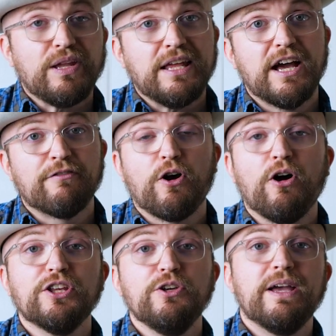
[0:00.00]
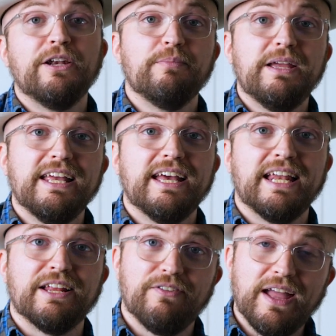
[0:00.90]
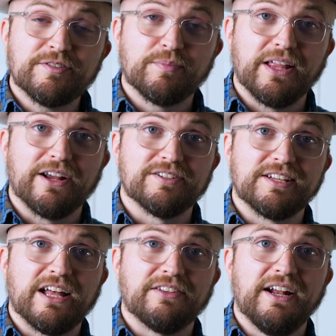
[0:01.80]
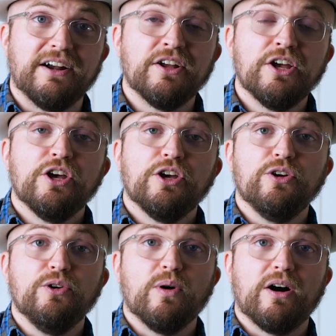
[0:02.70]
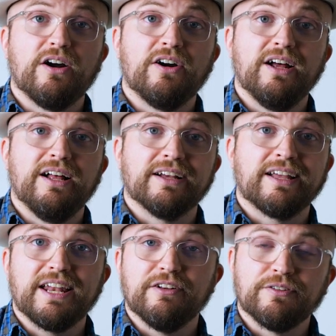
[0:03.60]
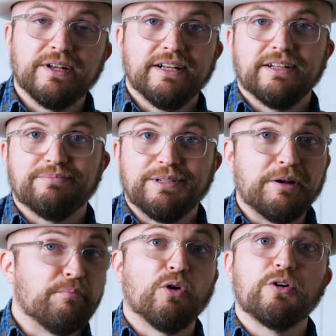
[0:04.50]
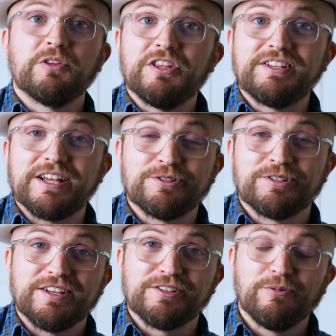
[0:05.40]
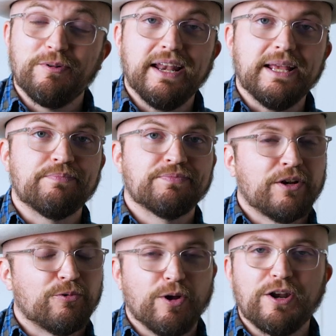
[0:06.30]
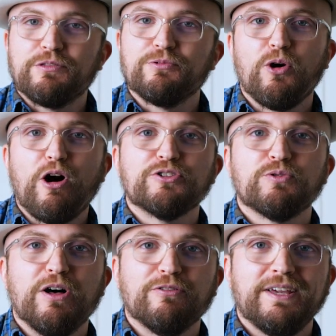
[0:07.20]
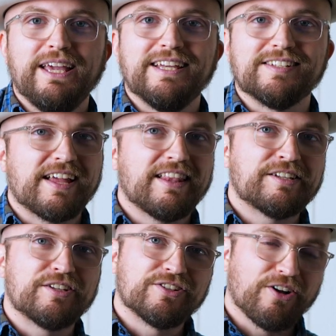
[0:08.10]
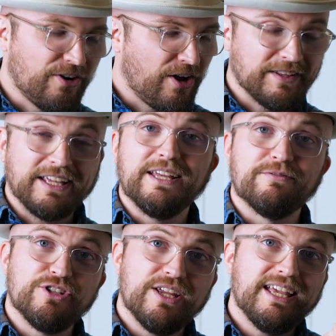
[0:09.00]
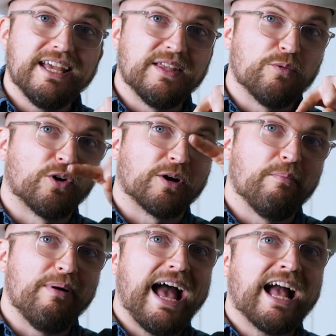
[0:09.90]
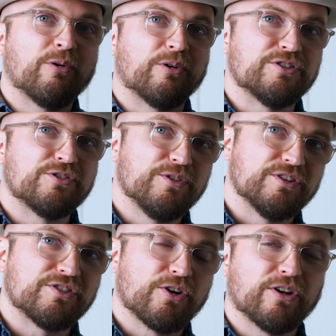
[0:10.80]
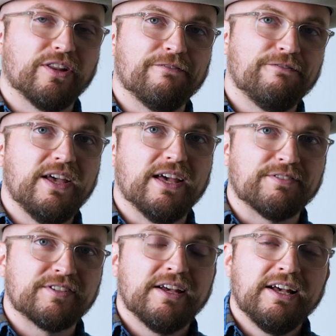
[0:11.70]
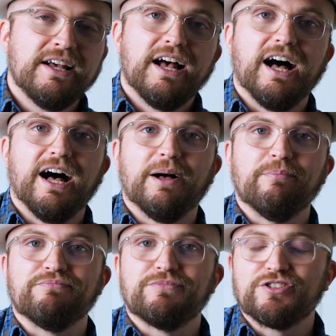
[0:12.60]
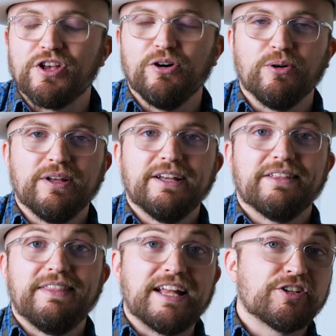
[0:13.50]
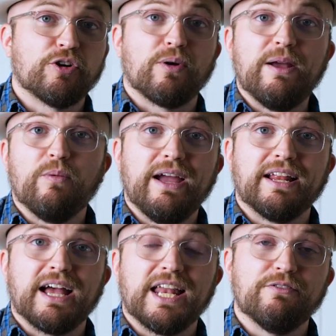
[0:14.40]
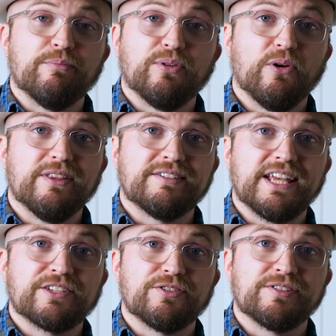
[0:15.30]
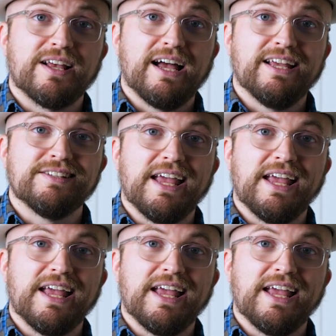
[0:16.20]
Now, for all you intermediate and advanced players out there who are kind of getting bored with this exercise already, run it through all 12 keys. I like to start on the key of G and then work backwards through the circle of fifths. So that's a great way to kind of employ this exercise